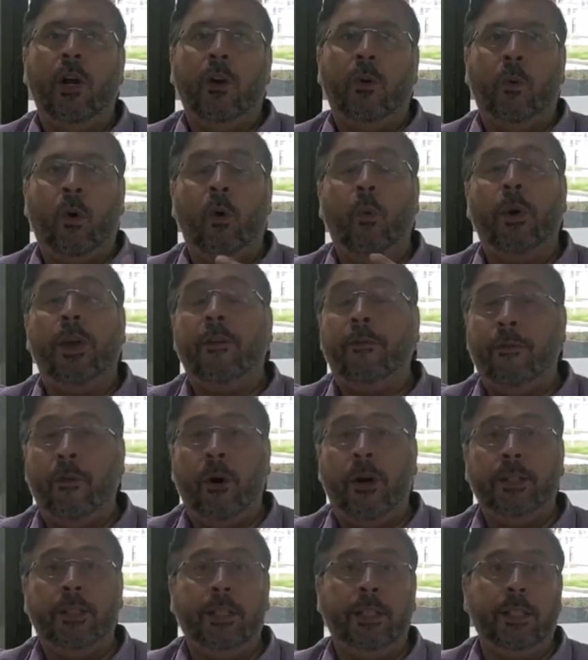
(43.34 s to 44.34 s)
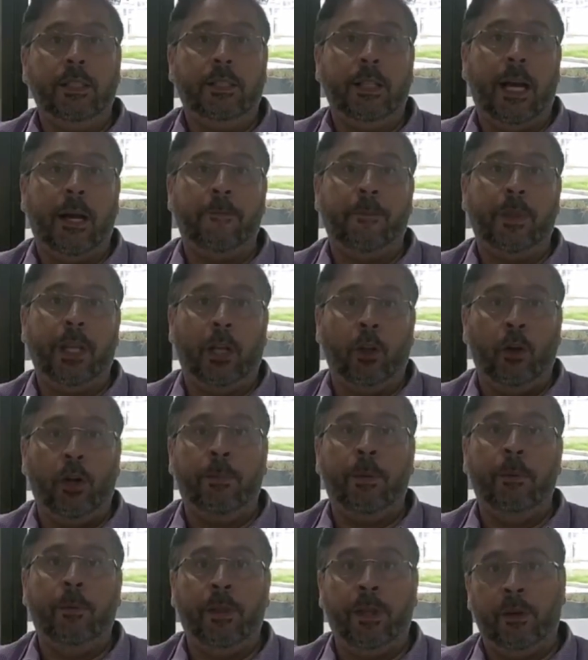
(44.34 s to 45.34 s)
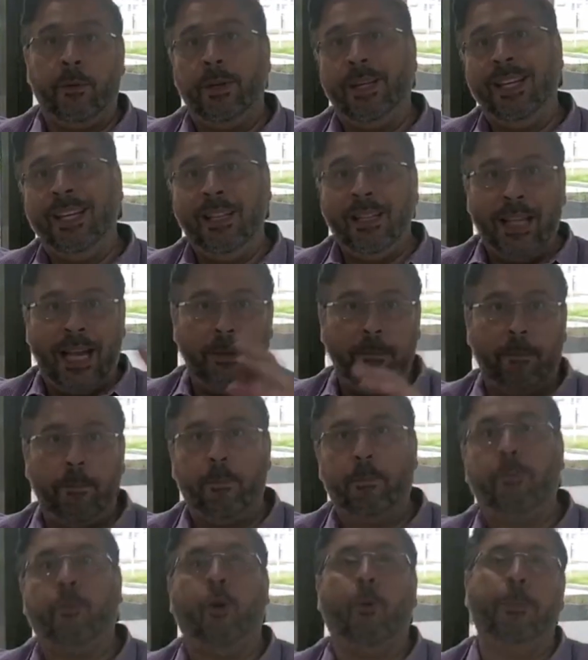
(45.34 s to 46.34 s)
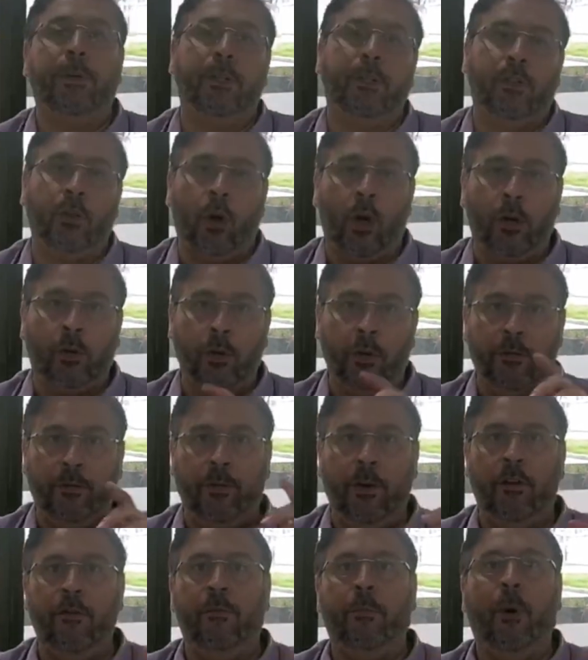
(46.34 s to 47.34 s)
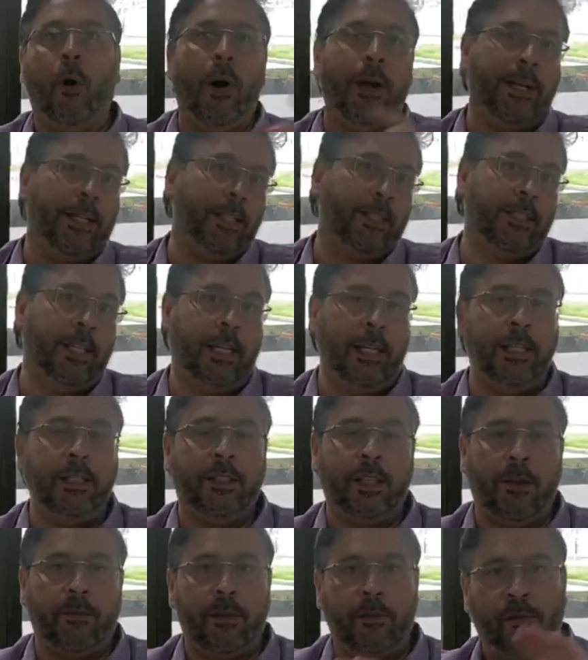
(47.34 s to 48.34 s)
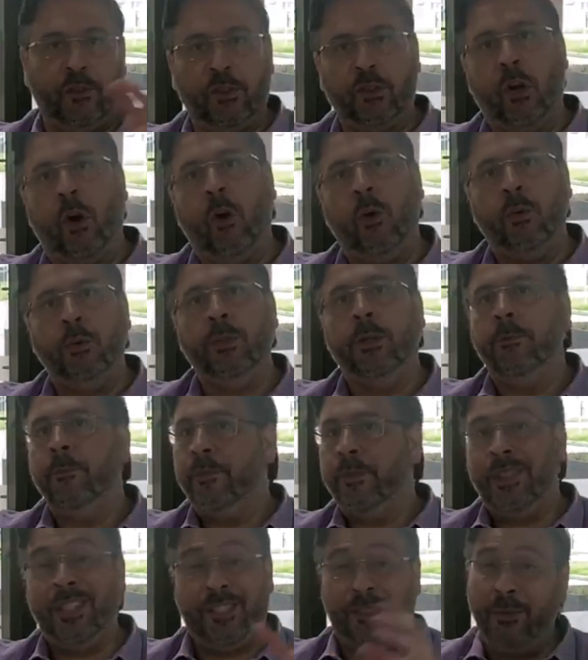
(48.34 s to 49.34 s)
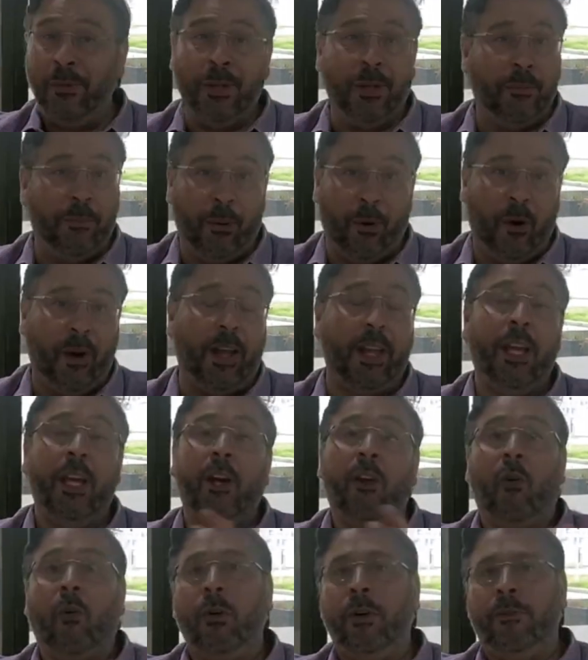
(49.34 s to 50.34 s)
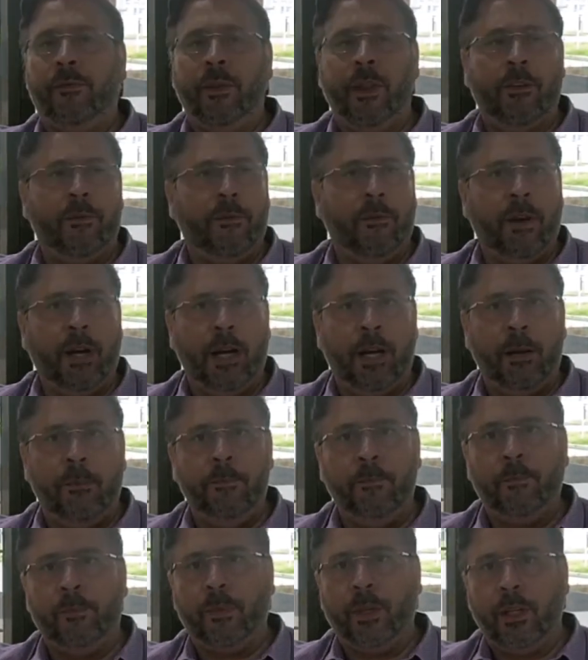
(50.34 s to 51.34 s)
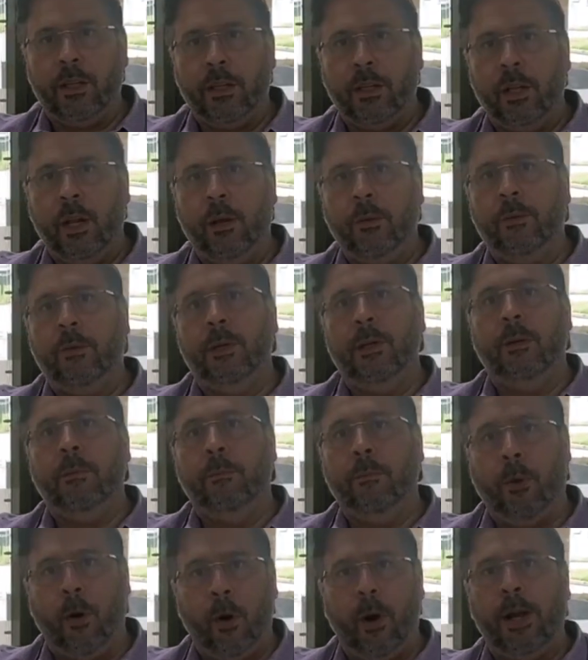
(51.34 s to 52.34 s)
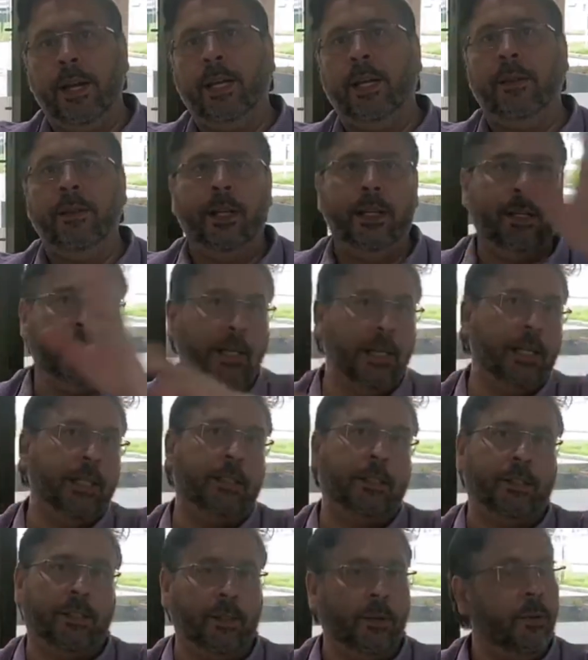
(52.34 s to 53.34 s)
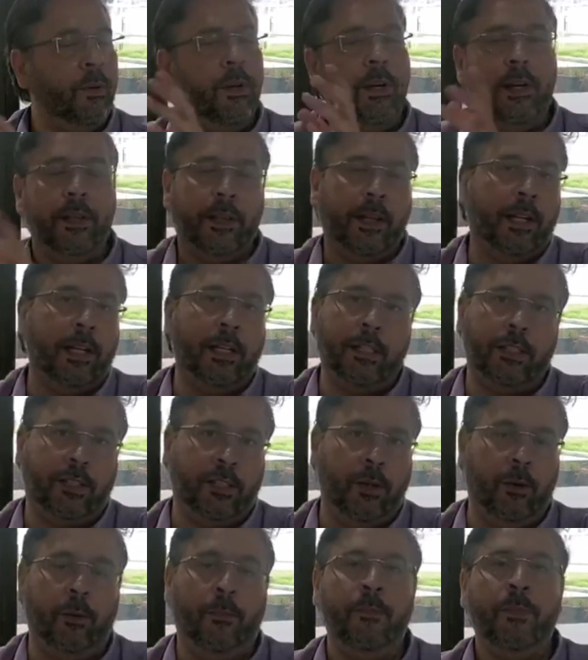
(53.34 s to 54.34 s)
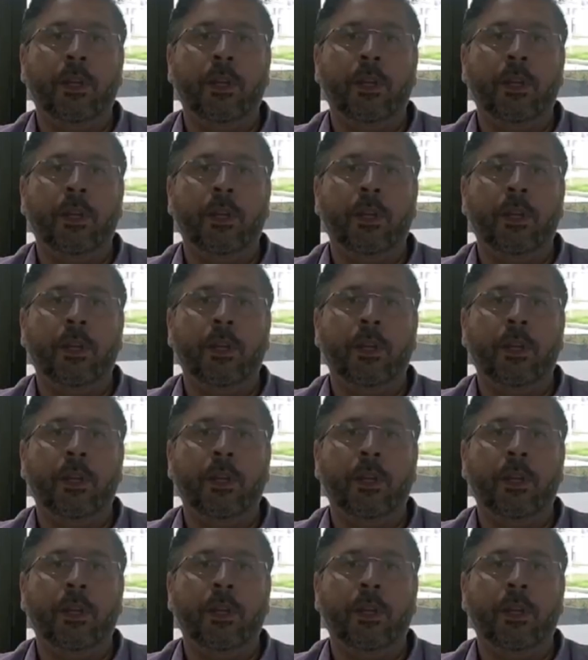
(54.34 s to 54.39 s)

what we're finding is that a lot of people that are in that property cycle of, of buying and selling, so if they've sold, they're still going to buy, or if they've, um, you know, uh, buying and then needing to sell, they're going to sell.